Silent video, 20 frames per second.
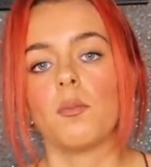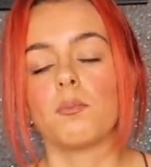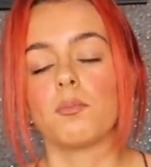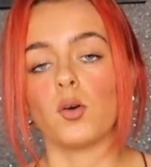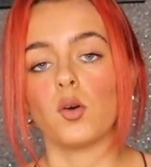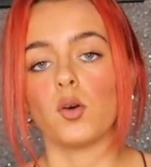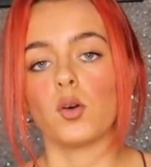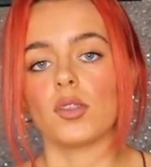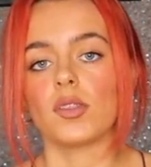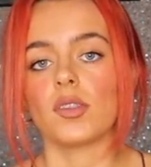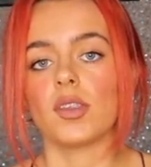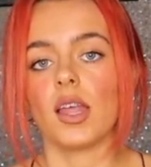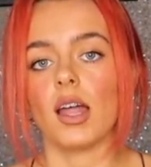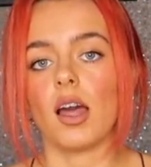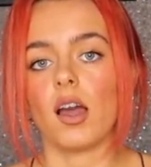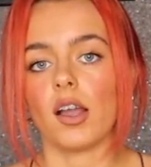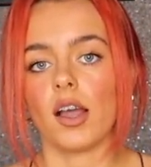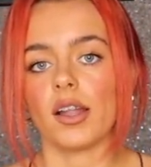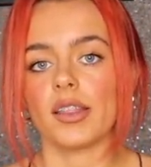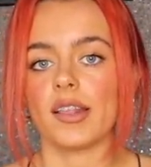But
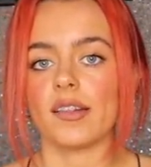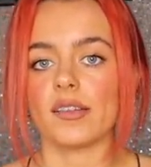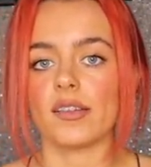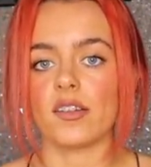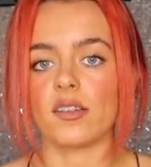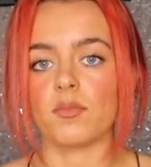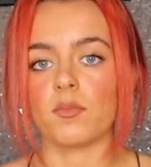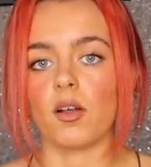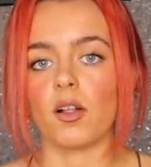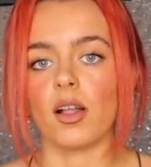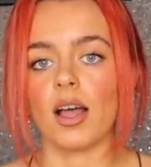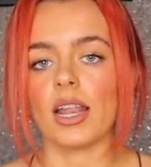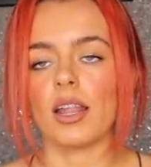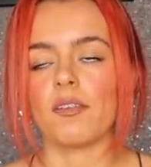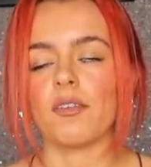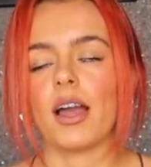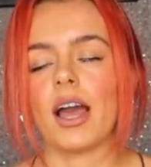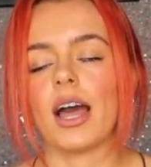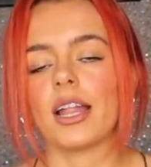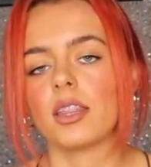I got these in a small, and
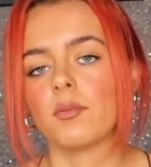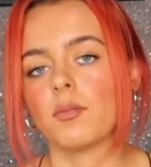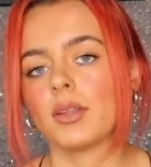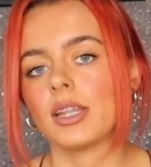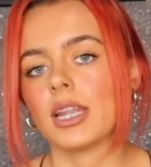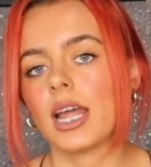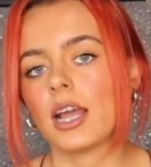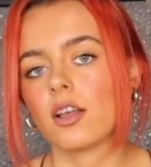if I had them in an